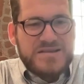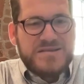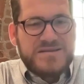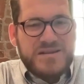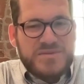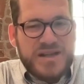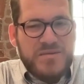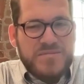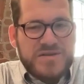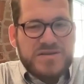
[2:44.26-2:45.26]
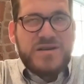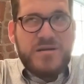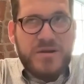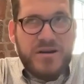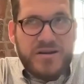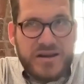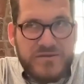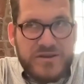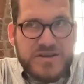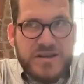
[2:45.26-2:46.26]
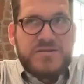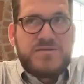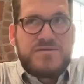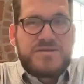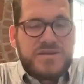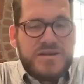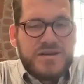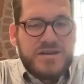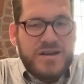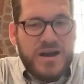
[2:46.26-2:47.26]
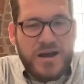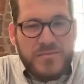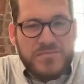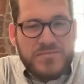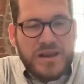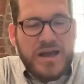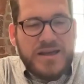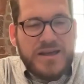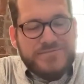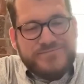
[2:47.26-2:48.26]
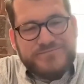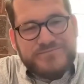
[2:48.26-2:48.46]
sometimes American evangelicals like it.